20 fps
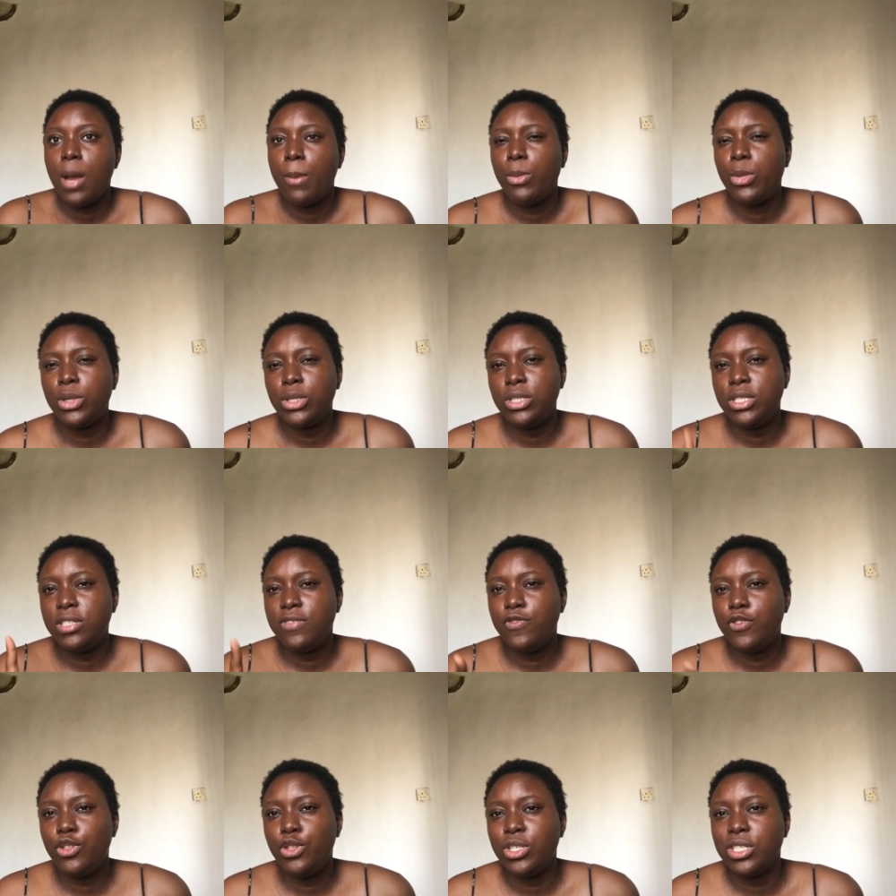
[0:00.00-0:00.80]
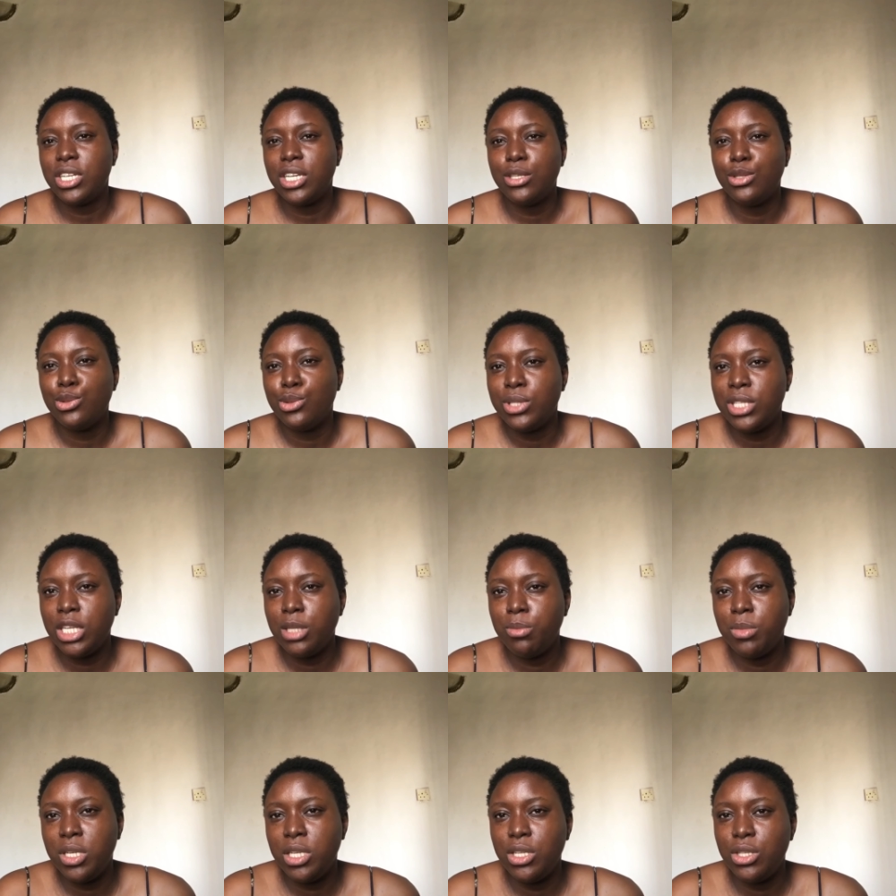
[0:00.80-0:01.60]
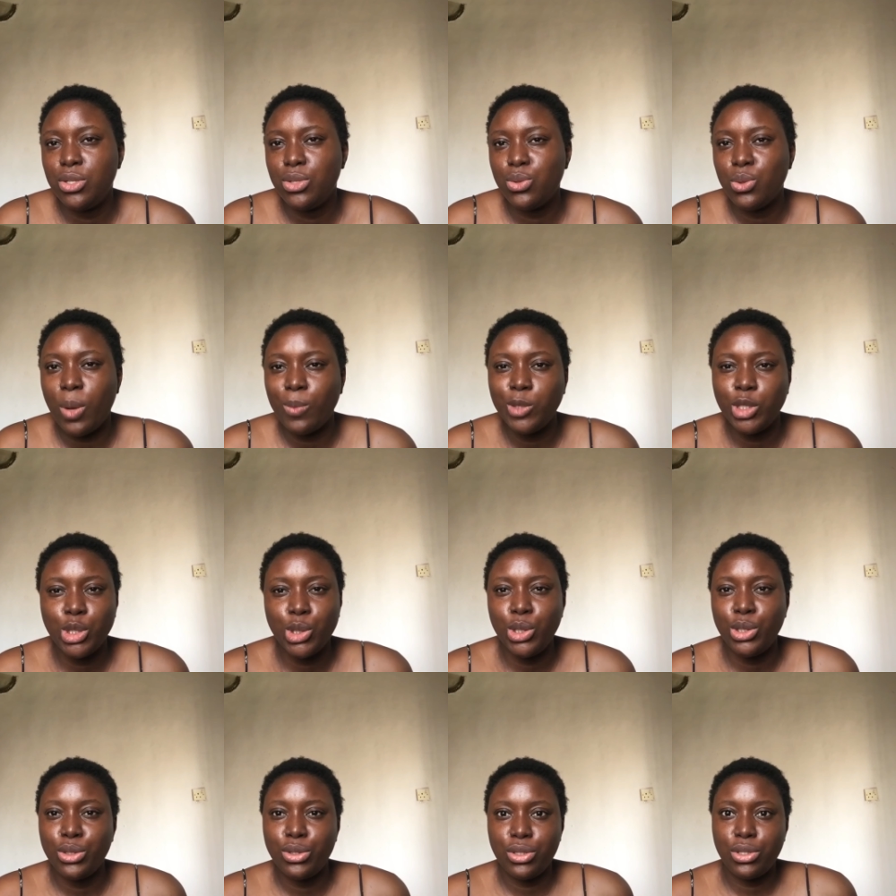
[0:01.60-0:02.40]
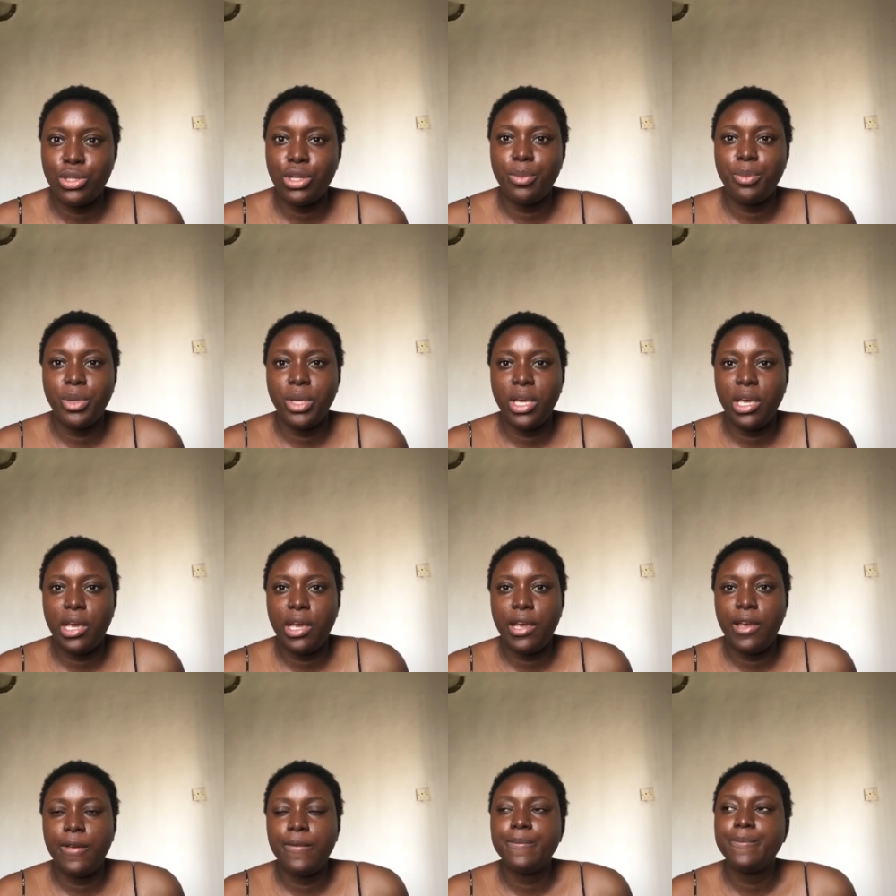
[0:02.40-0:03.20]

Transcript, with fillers: But this video is getting to 10 minutes, so I'm just going to stop here.